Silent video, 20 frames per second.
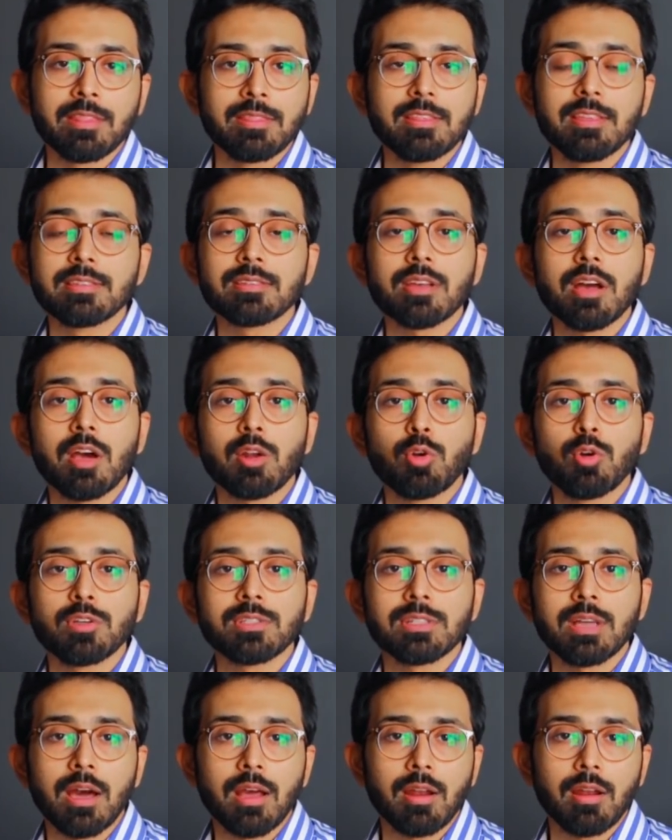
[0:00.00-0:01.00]
These
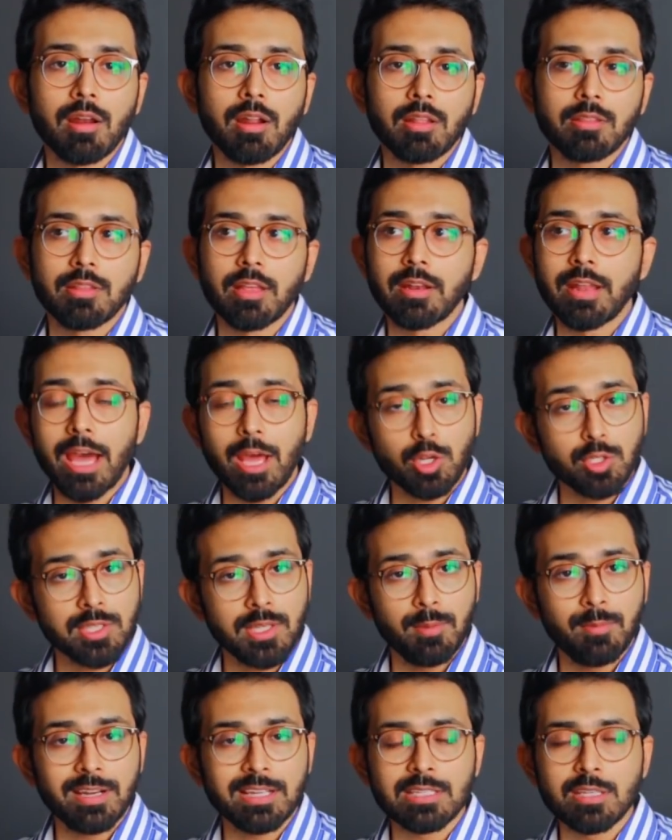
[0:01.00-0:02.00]
cargos are the narrow
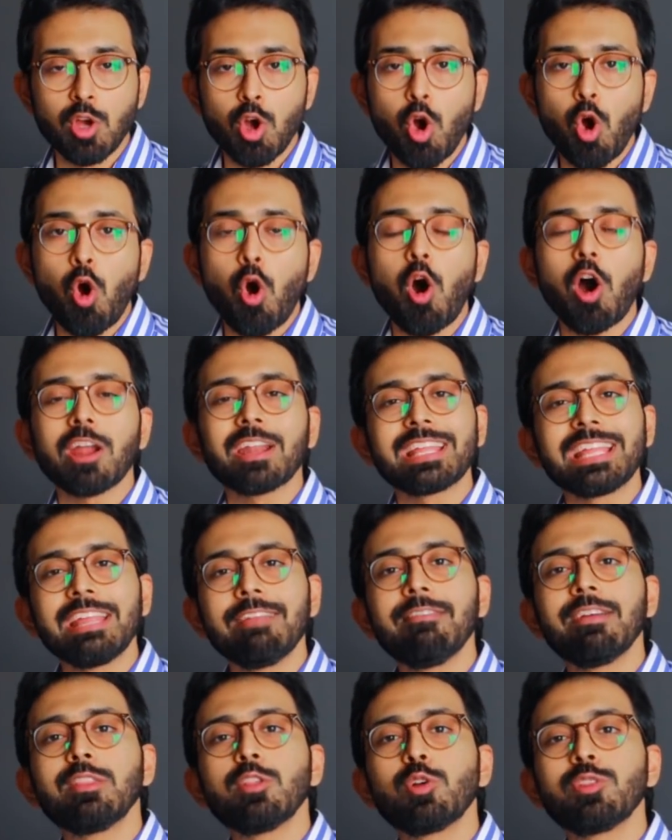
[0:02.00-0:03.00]
silhouettes or
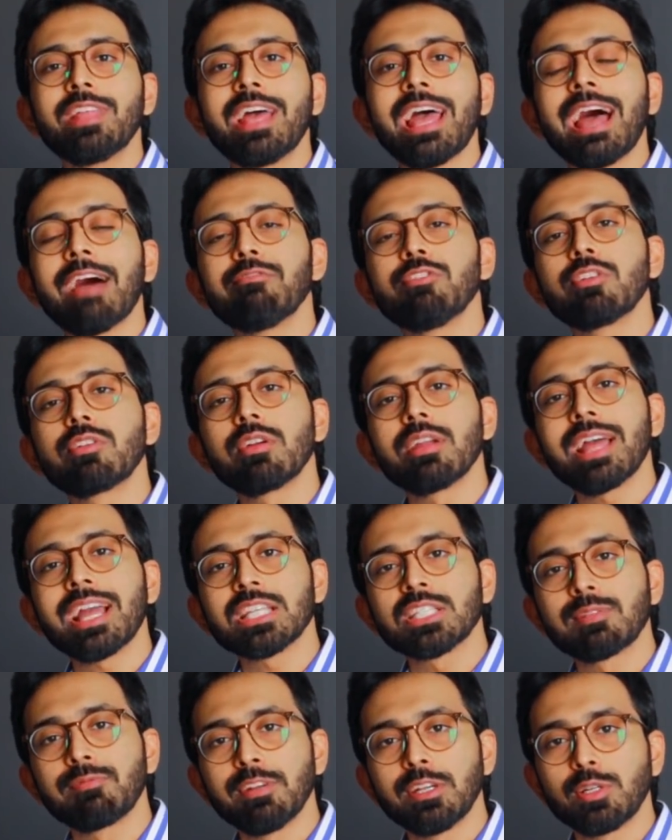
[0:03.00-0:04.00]
even though they have the
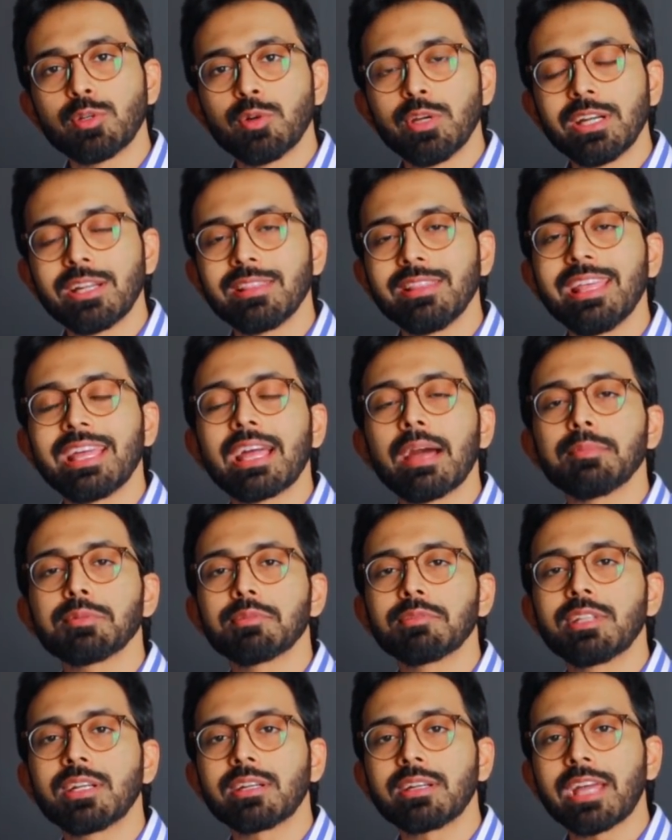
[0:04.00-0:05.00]
relaxed fit to it, they comes
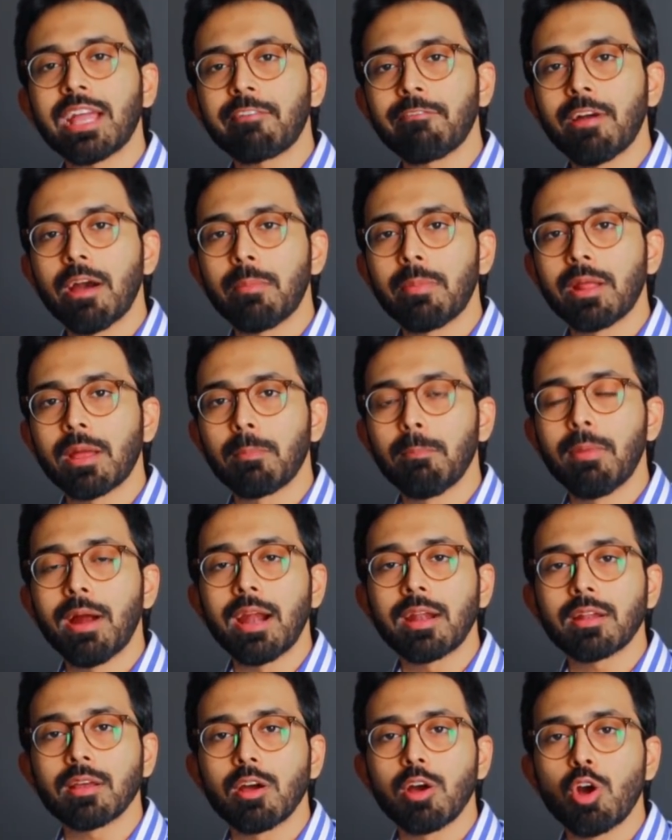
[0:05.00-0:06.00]
with the tech fabric
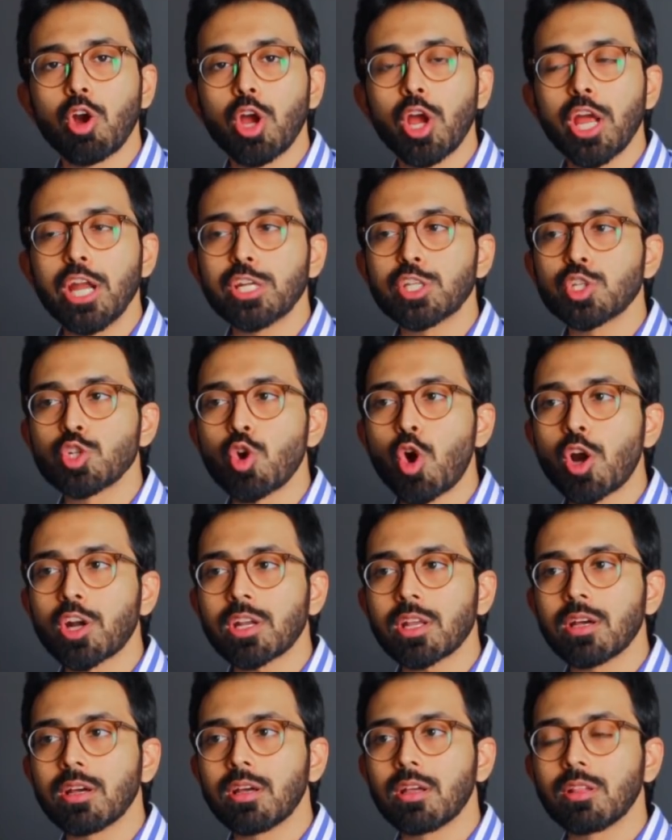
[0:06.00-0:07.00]
but it's
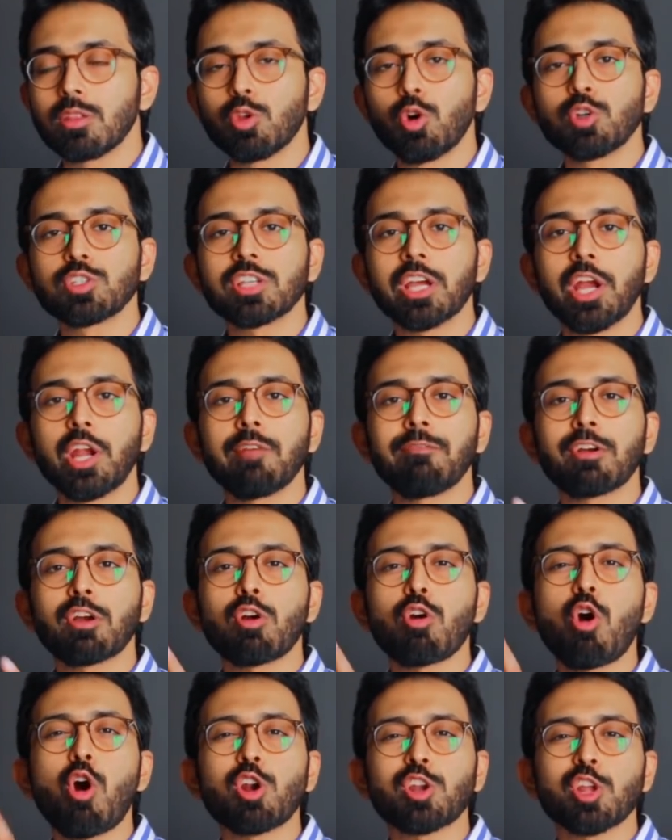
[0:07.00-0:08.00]
not those kind of a
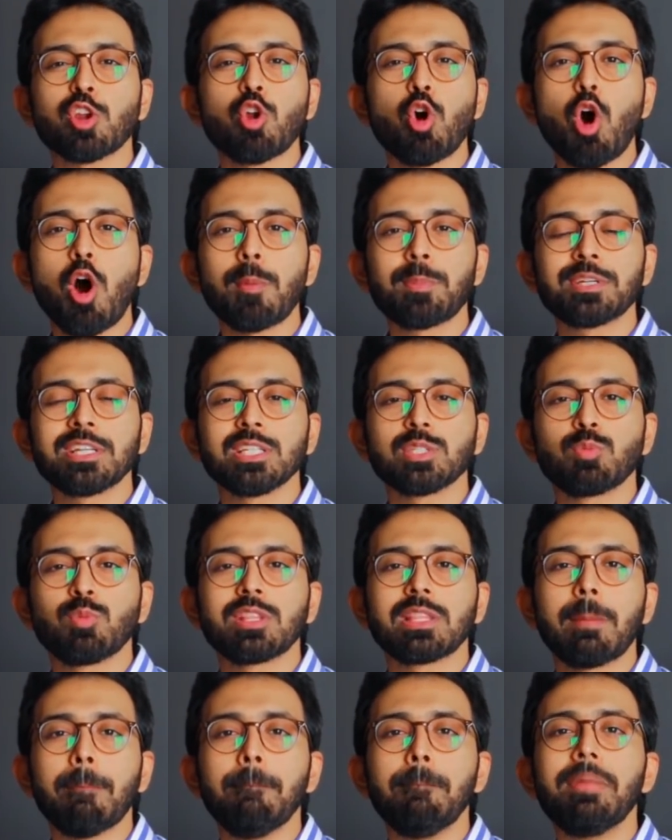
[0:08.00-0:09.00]
cotton options
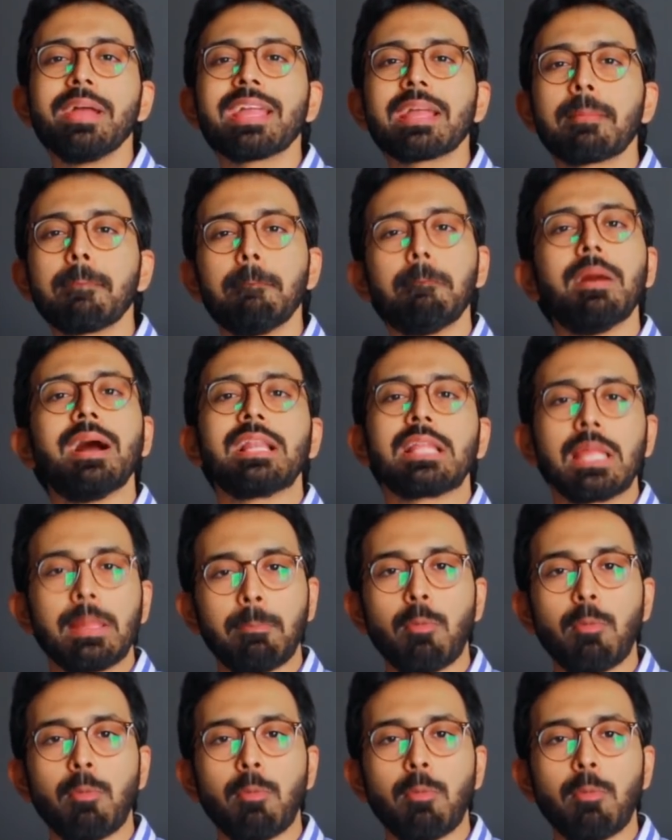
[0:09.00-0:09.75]
with the big bulky